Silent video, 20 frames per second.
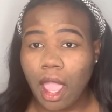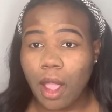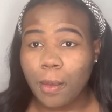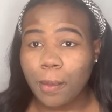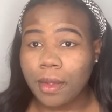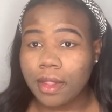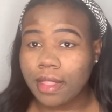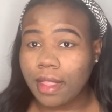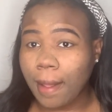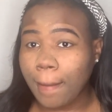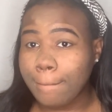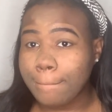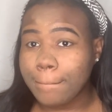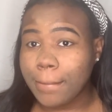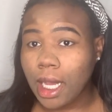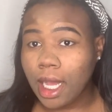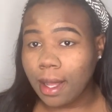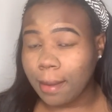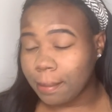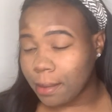with a
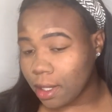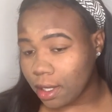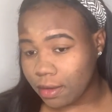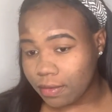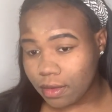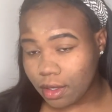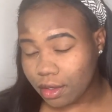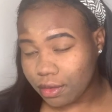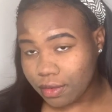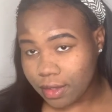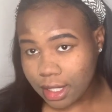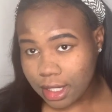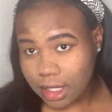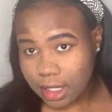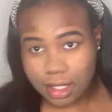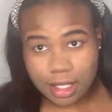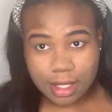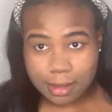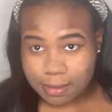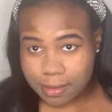pop of a
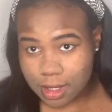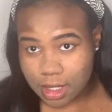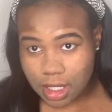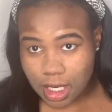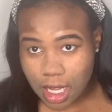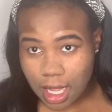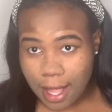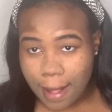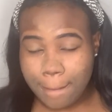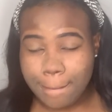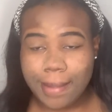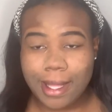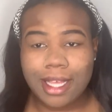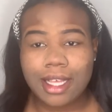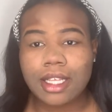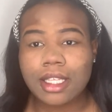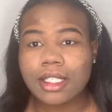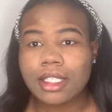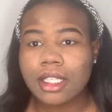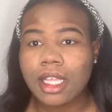red lip today
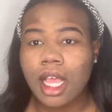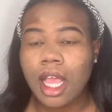because